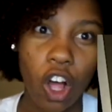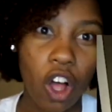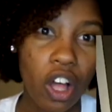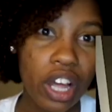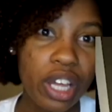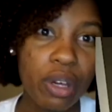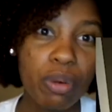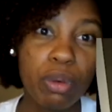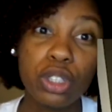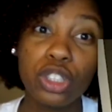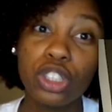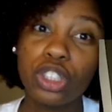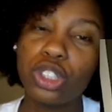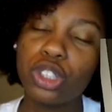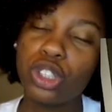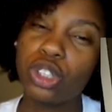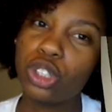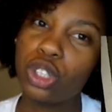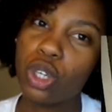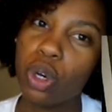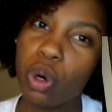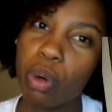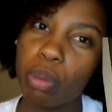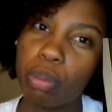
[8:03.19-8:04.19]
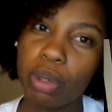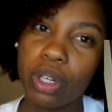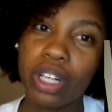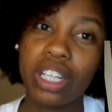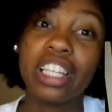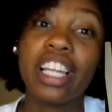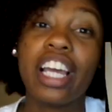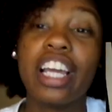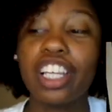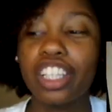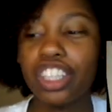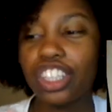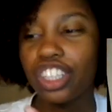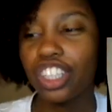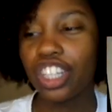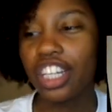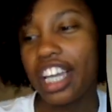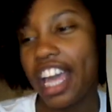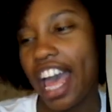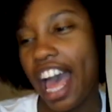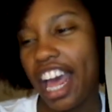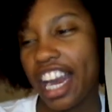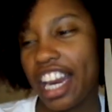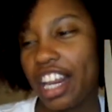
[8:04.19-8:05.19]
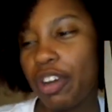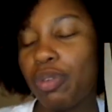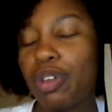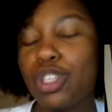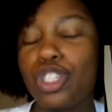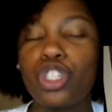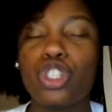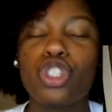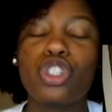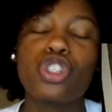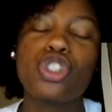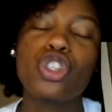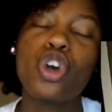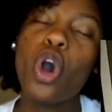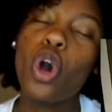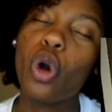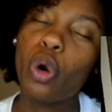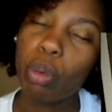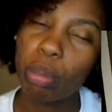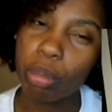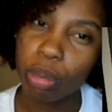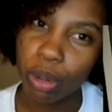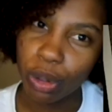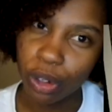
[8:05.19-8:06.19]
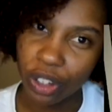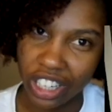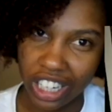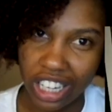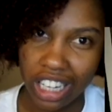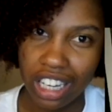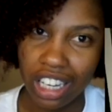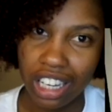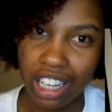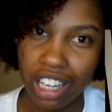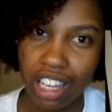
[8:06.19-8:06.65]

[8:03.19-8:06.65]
It was so pretty. Look at it. It was so pretty.